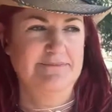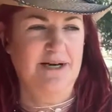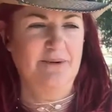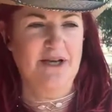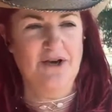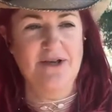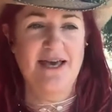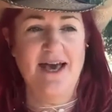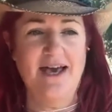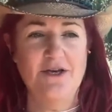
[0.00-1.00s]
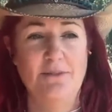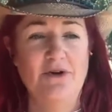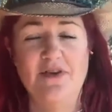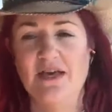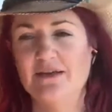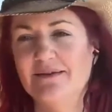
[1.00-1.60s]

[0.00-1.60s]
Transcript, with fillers: I want to go, yeah, you're moving.